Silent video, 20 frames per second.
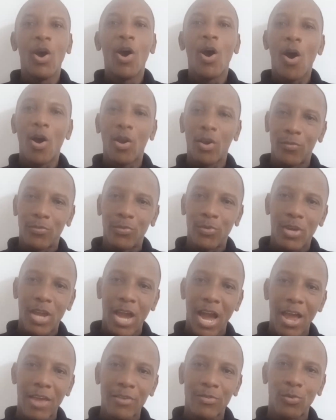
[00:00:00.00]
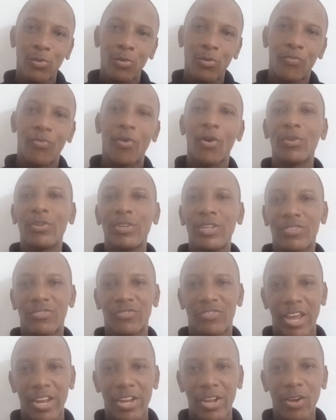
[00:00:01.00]
all of you guys who follow this
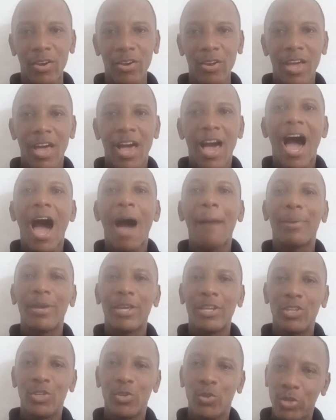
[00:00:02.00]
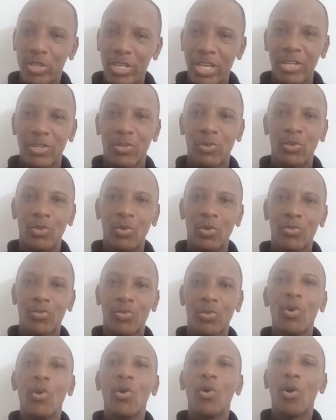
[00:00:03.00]
channel. Happy New Year to
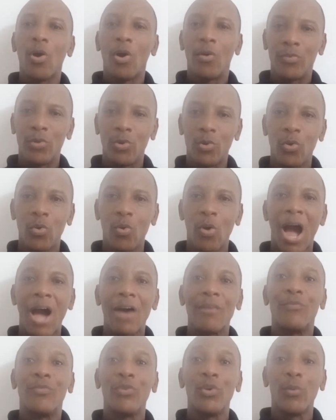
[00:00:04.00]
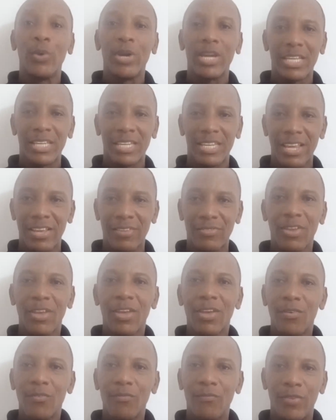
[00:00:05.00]
those of you who are viewing this
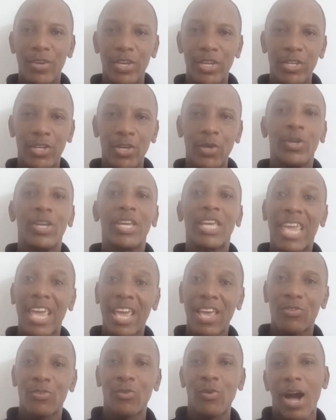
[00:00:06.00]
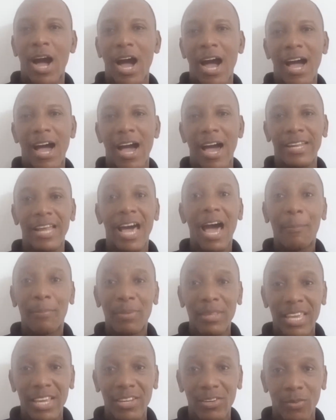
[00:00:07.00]
video. In case you are an
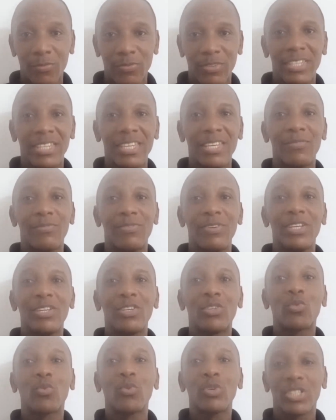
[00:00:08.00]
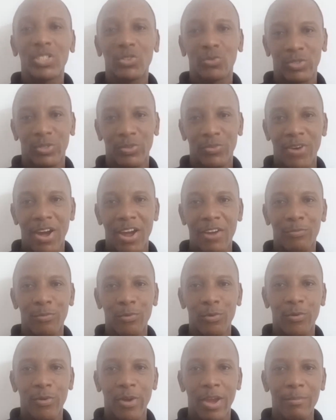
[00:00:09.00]
applicant of the DV 2025
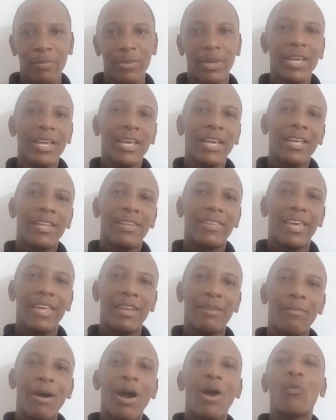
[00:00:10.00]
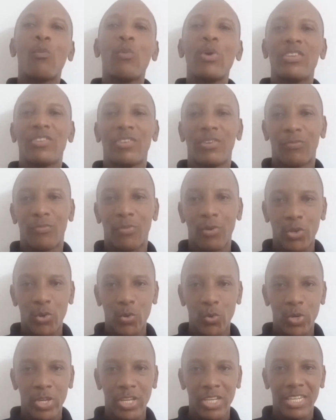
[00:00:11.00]
program, then my wish for
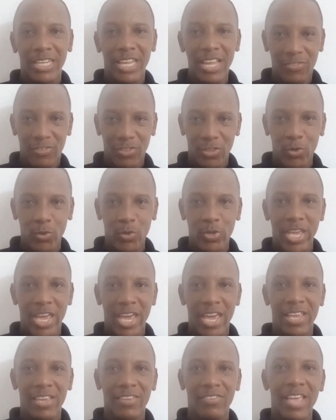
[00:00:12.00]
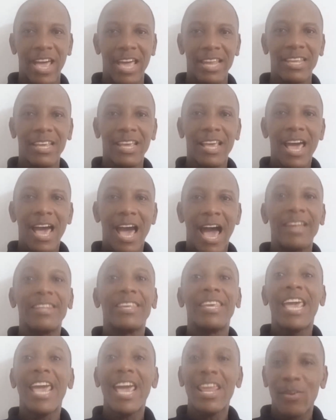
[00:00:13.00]
you in this new year is that at
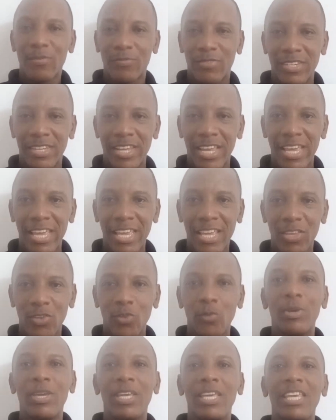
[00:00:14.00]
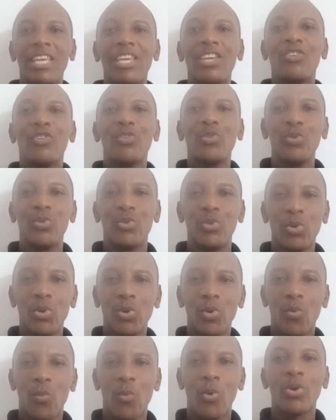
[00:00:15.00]
the end of the day, you'll be issued
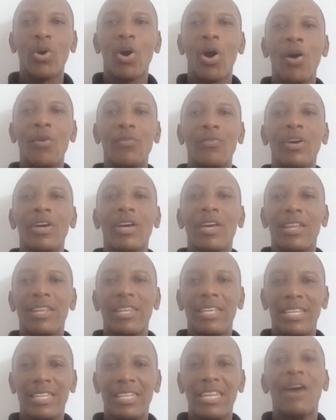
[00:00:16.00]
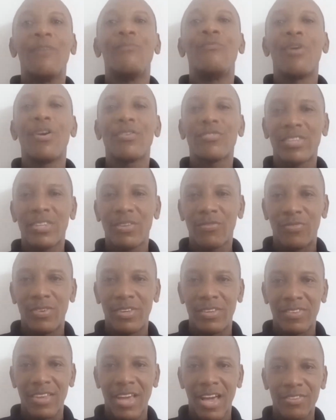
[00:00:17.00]
one of the diversity
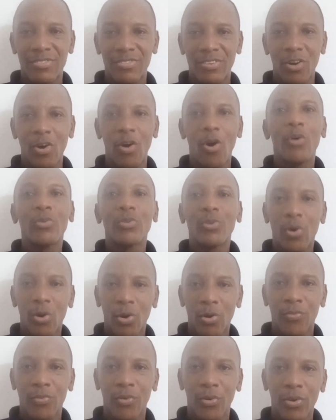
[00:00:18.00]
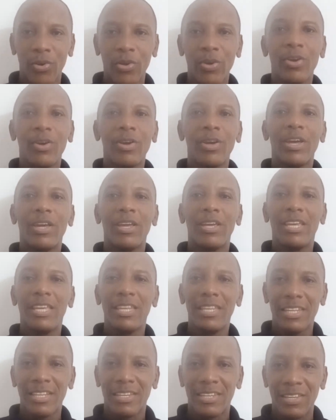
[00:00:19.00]
visas on offer
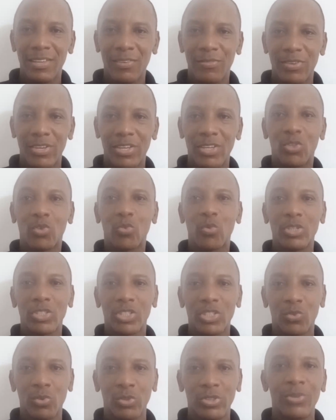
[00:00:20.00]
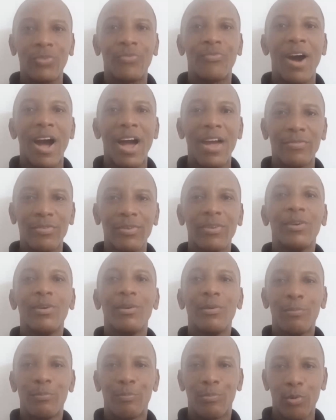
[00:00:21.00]
in the DV 2025
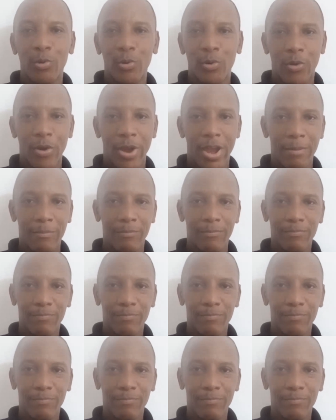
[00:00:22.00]
program.